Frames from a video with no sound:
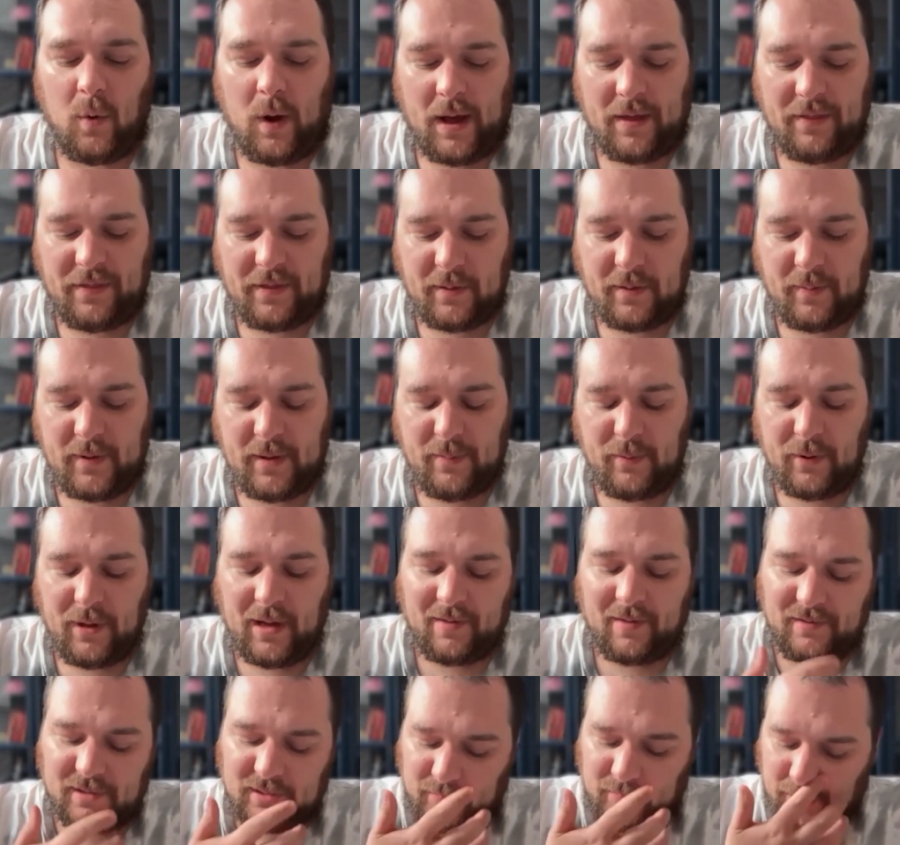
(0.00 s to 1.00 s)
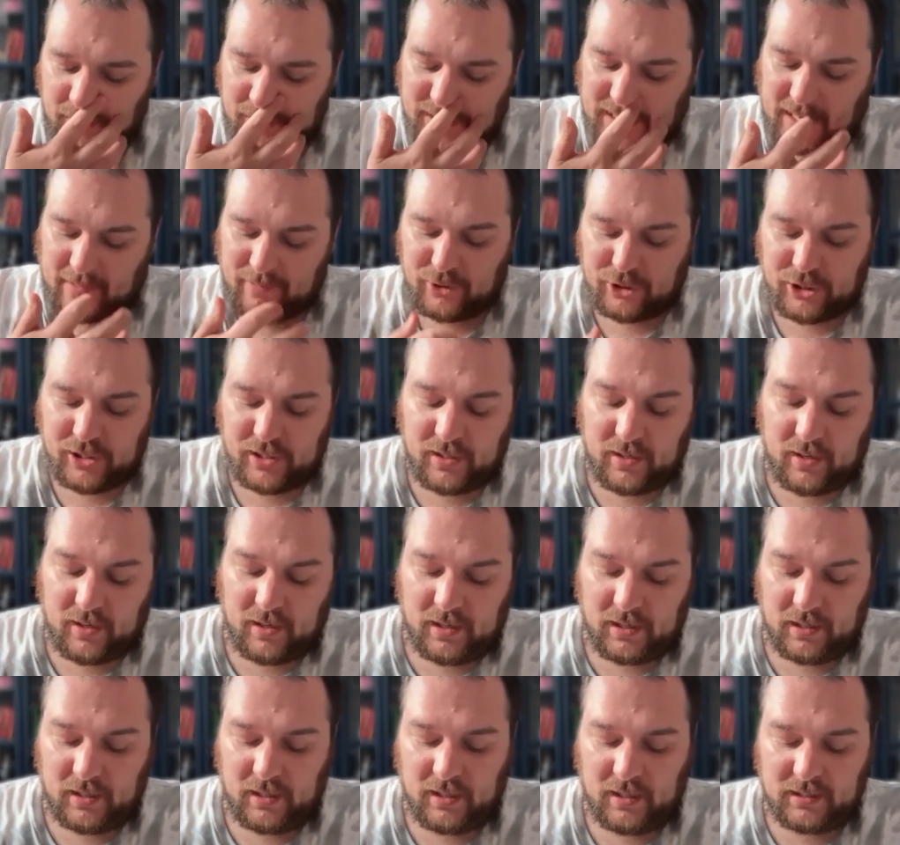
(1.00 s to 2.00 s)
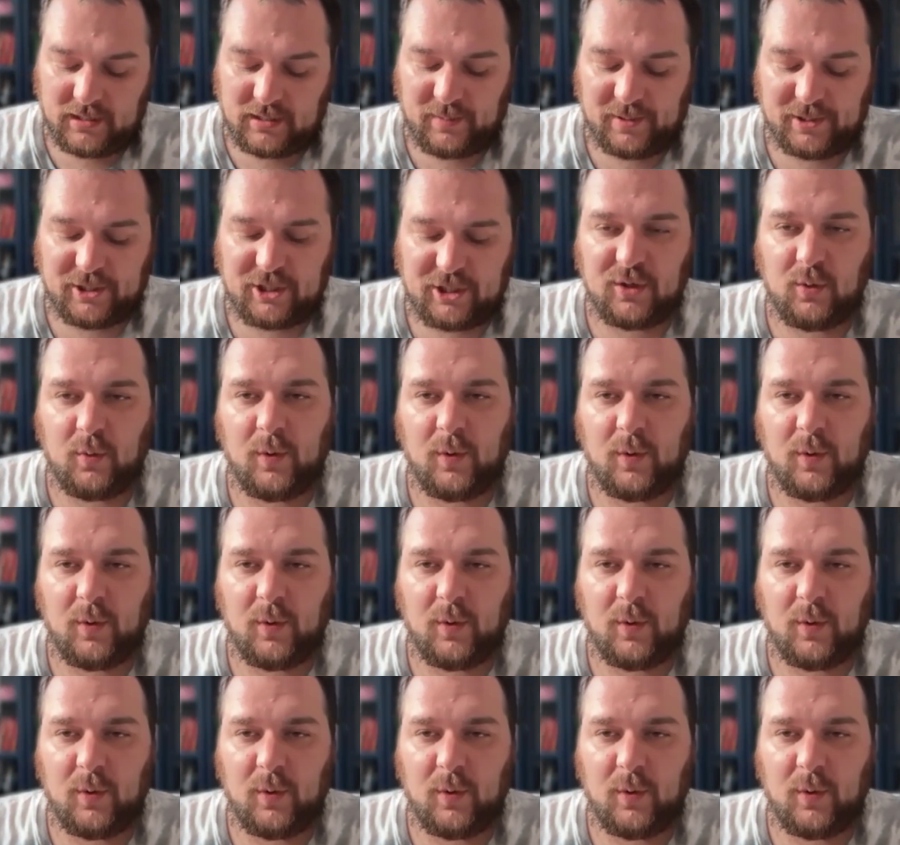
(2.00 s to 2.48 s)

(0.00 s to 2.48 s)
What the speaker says: I think people have this perception, especially